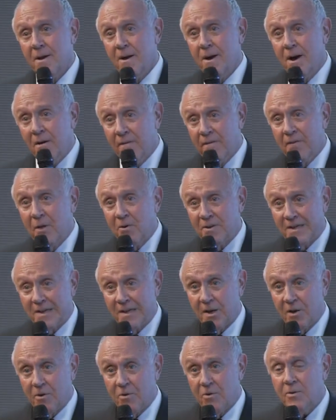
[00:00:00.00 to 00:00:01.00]
of those
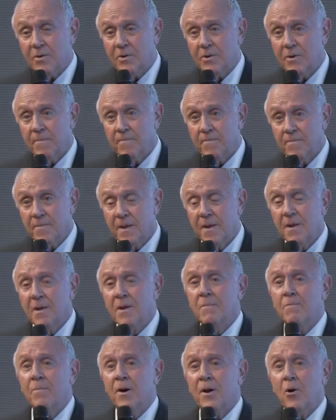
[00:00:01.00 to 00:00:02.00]
leaders,
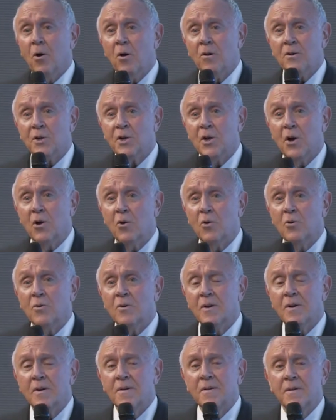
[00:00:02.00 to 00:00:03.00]
but also
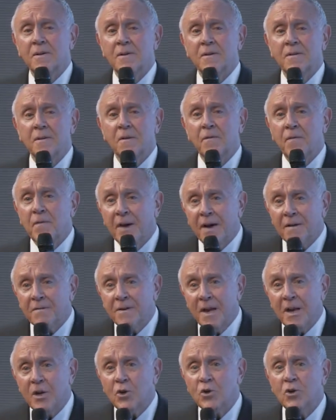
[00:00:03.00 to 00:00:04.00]
the
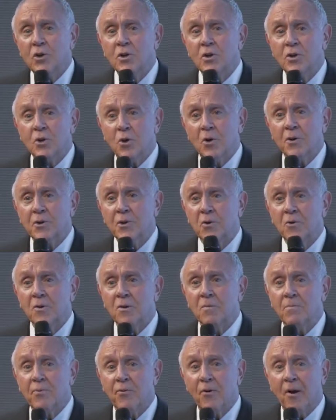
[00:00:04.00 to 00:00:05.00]
foundation is also
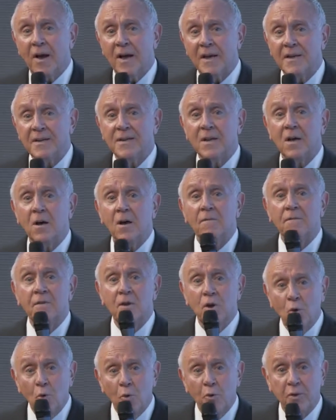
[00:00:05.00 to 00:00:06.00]
comprised of
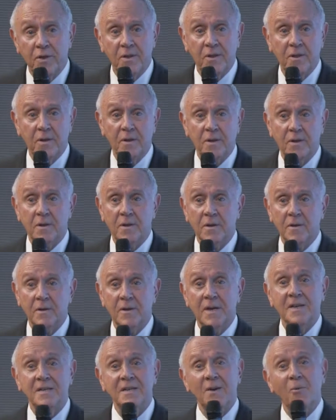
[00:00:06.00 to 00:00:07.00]
youth,
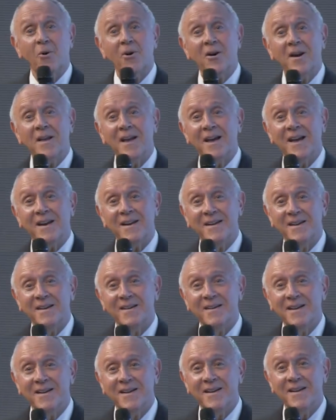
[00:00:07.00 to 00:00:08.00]
is the word again,
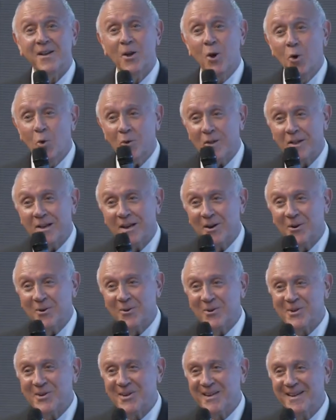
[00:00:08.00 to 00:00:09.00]
youth
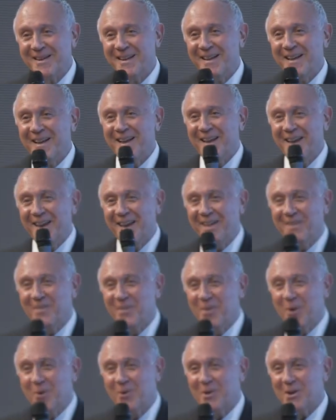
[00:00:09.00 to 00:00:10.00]
leaders
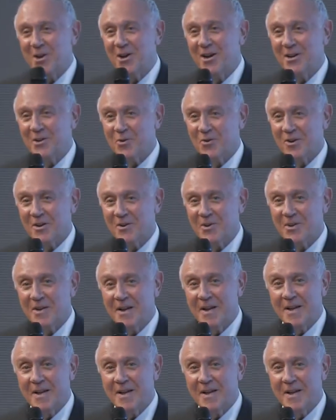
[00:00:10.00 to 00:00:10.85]
in those countries.